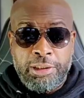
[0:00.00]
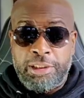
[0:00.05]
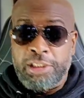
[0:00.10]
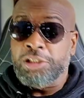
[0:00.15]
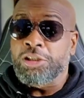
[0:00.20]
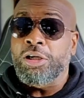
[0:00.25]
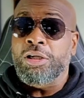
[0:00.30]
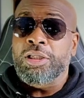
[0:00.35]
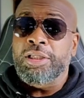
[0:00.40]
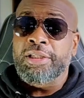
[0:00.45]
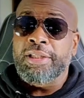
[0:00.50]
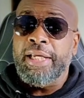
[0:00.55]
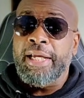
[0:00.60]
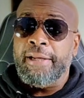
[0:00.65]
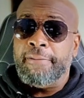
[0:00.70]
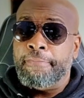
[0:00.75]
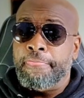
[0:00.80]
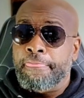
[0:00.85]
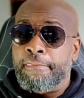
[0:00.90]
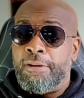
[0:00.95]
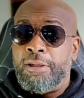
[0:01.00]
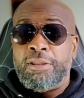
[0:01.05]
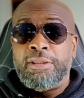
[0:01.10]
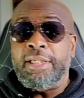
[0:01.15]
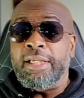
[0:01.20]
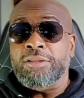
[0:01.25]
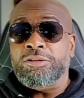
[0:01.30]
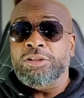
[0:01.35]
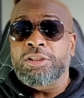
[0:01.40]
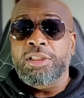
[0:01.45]
Did y'all hear that?
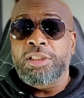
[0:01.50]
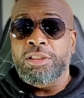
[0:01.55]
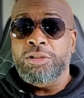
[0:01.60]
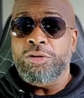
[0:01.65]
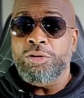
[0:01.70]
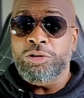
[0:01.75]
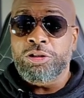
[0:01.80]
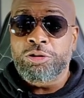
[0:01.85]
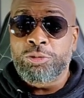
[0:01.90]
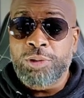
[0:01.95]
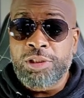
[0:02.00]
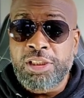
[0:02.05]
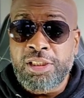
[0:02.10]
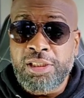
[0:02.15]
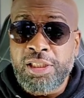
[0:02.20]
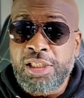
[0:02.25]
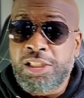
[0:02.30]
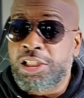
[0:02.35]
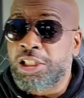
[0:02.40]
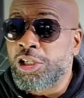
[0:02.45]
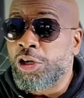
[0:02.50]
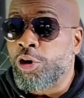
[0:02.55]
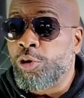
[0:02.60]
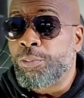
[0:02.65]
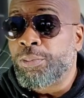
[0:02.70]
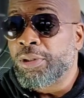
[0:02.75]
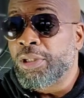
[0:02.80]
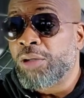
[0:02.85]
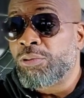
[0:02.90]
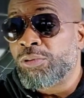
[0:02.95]
Now, see, notice what she did. She
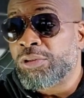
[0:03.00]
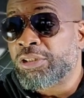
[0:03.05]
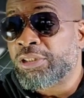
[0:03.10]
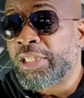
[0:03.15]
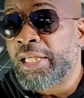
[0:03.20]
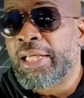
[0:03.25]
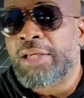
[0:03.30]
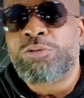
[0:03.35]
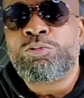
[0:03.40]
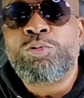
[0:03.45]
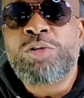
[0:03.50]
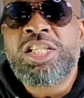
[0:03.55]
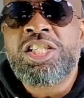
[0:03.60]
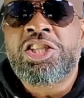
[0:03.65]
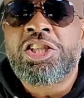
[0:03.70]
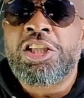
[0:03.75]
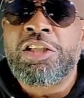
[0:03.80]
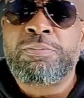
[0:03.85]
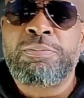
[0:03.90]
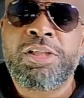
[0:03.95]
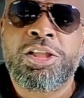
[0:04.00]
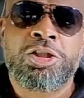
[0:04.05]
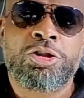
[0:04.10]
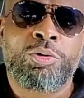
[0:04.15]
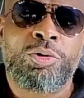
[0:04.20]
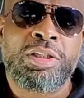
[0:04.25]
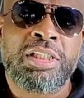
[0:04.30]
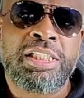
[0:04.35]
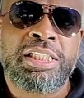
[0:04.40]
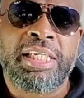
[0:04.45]
opened up with saying, we should be
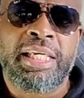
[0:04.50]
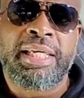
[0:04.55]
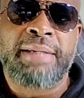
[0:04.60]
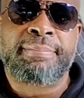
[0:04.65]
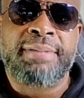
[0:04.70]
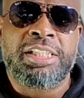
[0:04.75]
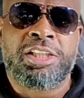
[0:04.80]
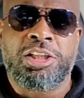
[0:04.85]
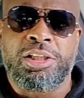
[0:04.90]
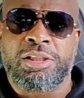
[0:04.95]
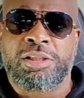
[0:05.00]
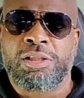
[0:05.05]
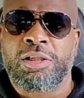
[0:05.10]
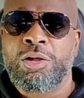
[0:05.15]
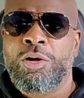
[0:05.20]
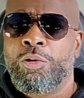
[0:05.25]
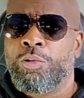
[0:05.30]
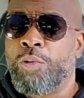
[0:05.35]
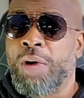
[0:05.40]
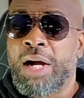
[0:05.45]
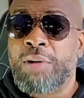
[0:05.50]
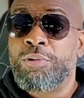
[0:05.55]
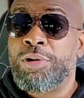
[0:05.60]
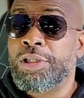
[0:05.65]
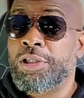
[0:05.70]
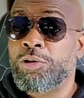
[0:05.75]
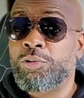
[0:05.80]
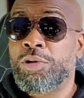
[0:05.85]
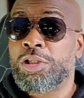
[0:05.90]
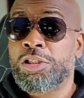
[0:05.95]
showing these images. Why
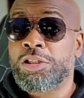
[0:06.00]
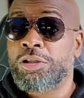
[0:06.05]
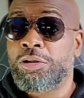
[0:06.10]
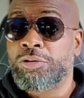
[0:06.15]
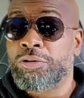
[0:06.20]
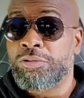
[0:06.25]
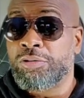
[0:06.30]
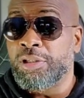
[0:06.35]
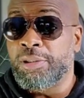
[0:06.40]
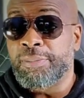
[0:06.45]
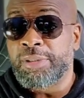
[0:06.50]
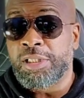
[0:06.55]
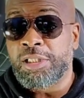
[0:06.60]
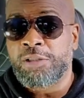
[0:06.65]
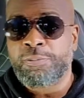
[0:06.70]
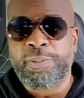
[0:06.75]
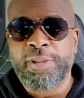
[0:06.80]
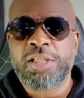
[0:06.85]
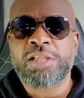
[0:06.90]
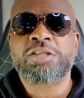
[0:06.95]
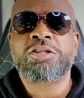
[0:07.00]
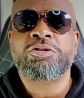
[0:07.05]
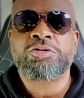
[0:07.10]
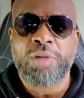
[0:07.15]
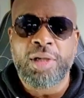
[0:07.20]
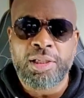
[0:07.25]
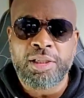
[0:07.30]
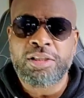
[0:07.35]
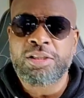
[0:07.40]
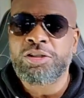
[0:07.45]
wouldn't you want to show those images? Because you're
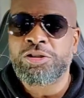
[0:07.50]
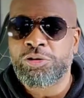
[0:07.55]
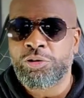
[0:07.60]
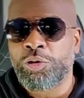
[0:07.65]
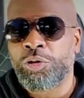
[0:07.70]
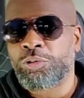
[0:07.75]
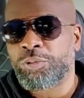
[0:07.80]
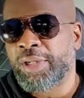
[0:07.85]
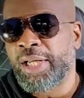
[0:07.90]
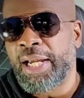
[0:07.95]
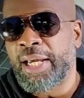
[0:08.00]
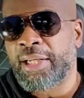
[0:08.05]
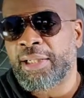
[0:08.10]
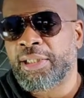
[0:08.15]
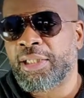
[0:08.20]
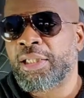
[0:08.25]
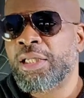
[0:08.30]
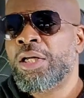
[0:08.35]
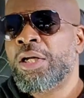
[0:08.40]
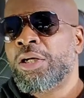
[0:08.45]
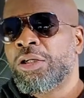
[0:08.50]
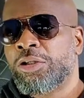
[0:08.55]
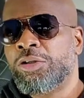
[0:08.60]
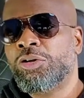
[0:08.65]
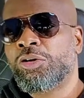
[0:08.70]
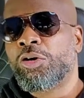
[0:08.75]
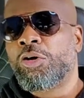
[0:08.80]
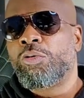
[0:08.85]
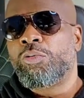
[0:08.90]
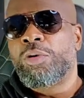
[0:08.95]
trying to distort reality.
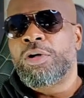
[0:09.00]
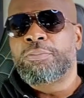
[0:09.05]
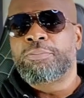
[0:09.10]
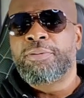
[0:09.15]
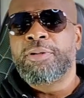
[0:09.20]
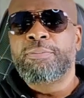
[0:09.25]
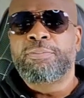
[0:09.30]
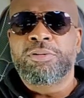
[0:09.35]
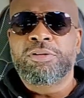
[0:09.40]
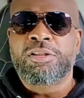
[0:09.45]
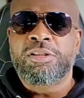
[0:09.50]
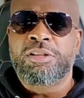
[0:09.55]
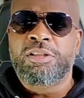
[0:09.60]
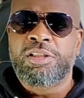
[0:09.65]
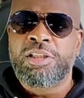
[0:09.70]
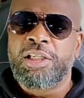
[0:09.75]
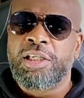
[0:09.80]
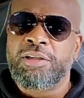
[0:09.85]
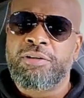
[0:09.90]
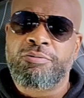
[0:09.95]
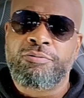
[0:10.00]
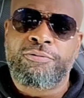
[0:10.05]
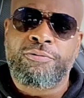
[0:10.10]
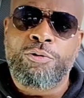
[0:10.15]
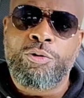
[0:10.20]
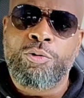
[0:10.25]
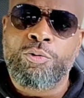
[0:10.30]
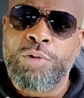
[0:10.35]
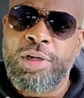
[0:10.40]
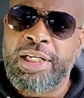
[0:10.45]
You don't want people to see it
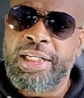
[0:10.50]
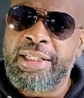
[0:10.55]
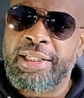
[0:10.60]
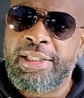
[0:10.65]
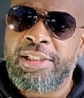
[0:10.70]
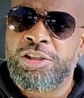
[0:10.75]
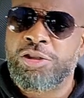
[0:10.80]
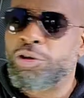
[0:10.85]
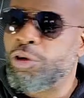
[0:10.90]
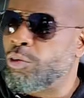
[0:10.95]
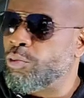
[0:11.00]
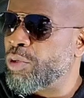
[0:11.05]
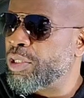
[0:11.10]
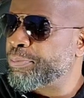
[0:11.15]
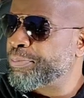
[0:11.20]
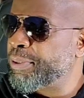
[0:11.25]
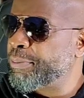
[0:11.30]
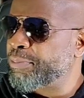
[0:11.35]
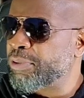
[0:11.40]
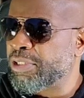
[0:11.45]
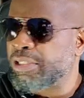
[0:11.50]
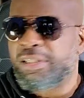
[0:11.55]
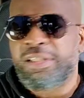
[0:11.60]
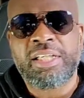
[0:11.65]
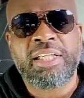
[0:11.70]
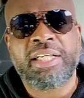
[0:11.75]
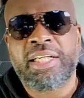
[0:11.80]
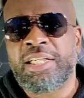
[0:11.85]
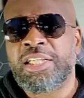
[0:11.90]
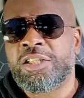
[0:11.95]
for what it is. You don't want people to
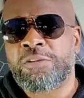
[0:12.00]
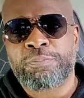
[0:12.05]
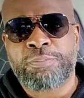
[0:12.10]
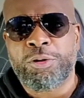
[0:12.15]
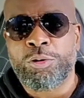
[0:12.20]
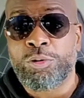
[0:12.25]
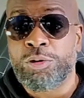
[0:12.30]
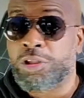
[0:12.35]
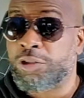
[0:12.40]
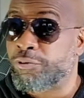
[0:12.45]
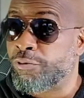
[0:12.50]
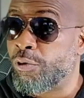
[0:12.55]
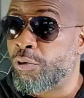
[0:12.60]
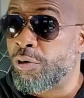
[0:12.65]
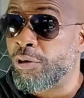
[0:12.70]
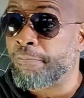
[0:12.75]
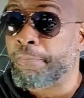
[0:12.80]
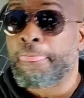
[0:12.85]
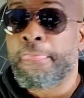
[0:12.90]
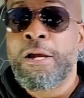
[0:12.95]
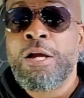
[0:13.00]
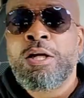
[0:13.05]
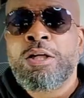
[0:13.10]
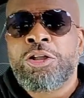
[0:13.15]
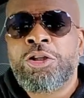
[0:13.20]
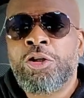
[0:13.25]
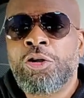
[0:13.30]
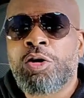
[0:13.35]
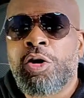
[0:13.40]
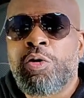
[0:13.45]
see it in its purest form.
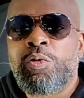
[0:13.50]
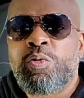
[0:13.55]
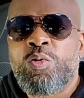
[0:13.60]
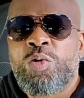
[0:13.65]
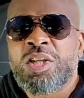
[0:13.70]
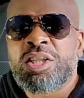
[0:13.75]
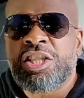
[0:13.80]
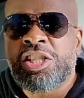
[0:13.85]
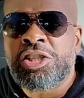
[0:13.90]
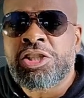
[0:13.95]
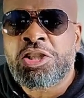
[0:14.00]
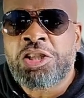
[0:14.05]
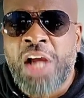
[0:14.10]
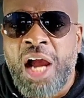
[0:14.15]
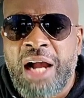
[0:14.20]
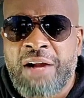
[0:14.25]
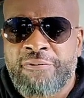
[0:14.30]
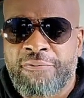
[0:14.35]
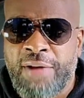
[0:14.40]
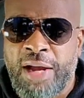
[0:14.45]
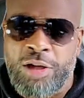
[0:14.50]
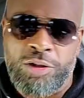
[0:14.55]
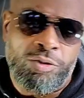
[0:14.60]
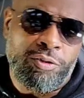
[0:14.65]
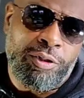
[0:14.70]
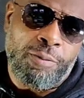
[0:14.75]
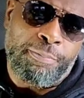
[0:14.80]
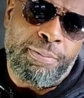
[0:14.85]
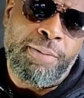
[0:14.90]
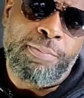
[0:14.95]
You don't want the shock value
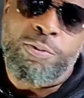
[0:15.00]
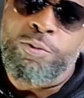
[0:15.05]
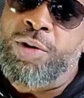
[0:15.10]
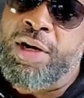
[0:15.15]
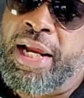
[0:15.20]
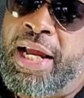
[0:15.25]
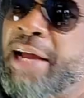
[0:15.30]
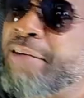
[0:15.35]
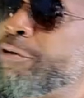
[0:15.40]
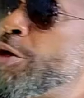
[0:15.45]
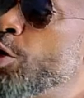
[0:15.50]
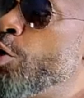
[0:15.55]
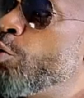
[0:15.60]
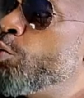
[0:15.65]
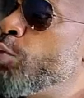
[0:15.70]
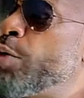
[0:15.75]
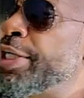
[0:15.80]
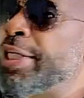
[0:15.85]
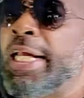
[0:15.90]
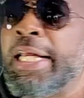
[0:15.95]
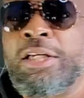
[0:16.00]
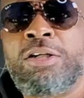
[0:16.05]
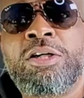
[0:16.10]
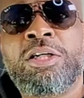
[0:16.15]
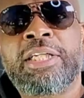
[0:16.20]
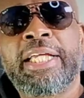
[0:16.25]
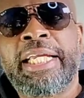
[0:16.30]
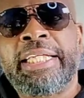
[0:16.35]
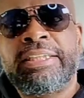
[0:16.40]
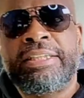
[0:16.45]
that people would have when they
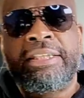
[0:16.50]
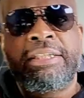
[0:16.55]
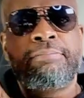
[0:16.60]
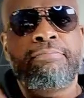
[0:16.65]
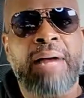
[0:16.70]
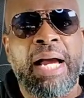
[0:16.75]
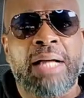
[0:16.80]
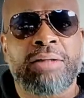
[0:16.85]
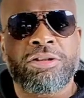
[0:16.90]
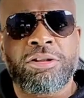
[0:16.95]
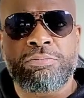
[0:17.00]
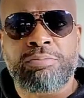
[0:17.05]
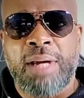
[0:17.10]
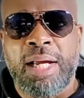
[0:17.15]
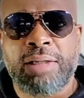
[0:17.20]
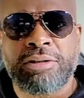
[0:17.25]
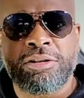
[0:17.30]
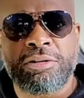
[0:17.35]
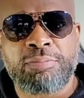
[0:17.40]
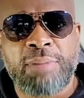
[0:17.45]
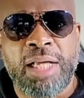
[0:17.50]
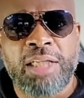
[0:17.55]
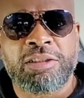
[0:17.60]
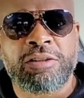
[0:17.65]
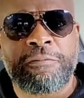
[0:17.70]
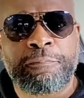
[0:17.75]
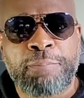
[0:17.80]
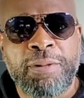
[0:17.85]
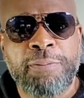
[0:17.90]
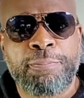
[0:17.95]
look and see miles and miles and miles
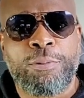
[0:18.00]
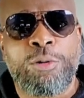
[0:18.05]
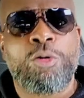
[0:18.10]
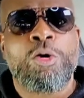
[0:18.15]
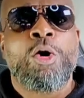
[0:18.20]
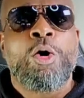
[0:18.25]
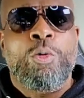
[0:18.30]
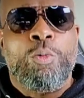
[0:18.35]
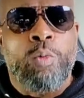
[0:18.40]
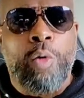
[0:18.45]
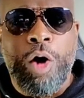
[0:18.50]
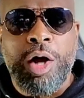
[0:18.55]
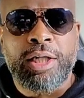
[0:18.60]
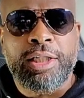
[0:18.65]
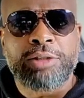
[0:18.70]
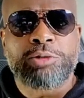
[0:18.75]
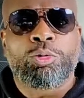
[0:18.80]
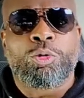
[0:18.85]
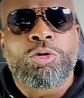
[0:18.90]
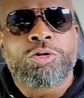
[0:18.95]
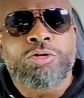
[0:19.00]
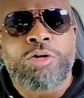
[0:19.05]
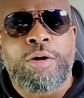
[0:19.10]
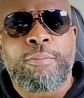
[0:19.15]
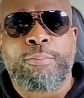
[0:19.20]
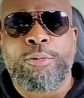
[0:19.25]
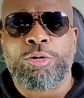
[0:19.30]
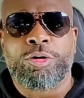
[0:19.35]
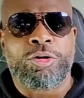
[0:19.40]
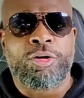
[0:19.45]
of people walking towards our
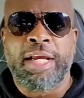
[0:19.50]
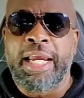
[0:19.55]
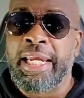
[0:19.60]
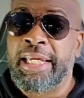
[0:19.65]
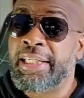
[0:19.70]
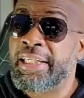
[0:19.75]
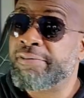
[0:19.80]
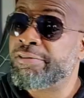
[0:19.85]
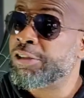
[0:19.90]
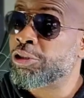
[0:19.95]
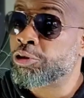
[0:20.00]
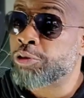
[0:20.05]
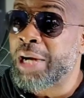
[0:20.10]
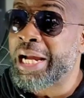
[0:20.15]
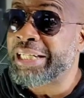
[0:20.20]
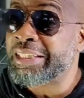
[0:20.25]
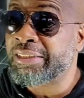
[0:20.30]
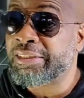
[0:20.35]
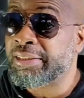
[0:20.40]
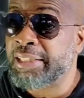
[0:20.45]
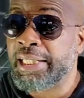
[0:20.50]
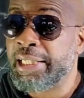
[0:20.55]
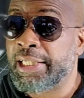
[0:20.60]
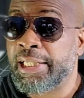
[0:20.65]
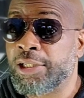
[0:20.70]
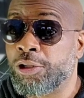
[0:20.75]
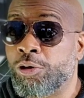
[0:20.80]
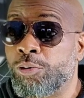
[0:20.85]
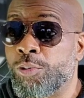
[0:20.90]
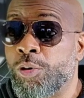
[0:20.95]
border, ain't even trying to sneak
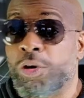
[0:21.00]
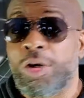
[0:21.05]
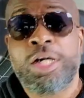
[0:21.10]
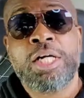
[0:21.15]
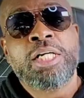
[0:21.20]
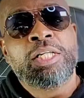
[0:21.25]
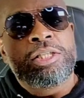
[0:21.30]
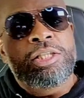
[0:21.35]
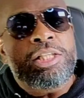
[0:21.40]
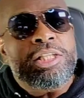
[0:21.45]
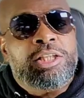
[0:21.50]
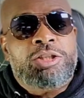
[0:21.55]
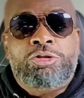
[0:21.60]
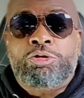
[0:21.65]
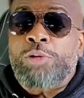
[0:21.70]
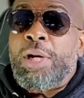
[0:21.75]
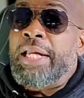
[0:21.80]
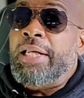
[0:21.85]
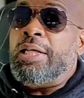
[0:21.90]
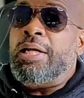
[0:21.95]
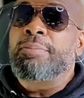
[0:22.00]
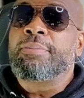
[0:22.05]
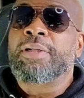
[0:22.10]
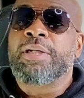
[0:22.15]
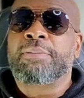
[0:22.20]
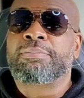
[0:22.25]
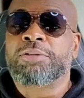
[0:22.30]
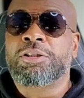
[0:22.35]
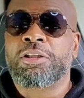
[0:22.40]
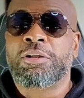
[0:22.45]
in no more, just straight coming
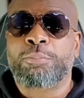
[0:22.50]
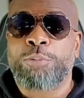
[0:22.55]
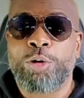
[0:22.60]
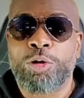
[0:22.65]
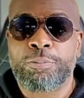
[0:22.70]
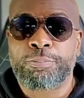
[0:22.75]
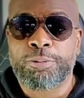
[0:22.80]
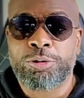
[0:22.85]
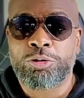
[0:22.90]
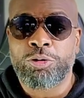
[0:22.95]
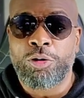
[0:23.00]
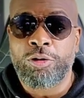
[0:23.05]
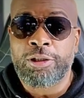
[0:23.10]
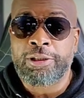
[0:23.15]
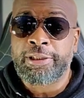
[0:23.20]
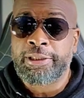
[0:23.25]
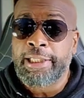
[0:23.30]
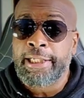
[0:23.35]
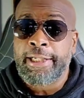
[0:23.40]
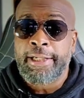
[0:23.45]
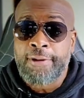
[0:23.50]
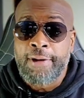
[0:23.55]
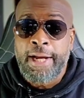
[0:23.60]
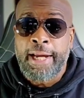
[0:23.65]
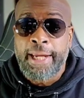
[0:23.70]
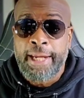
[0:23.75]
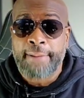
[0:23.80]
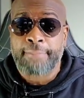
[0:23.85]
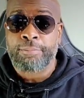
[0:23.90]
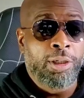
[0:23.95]
up to the Border Patrol and saying, here I
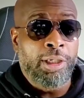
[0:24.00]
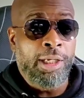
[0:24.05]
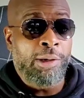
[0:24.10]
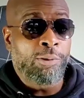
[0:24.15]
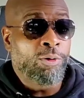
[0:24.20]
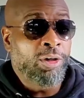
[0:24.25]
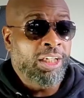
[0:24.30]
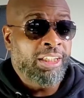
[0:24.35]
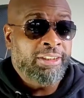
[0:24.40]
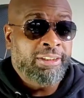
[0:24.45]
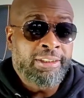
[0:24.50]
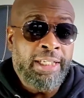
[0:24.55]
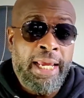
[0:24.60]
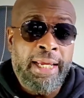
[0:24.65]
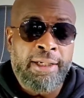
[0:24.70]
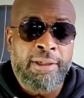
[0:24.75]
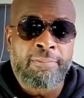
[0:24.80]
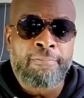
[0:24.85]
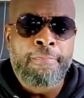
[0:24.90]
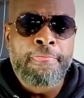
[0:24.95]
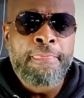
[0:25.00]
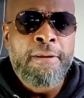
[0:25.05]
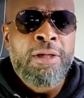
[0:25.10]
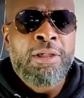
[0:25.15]
am, I want asylum.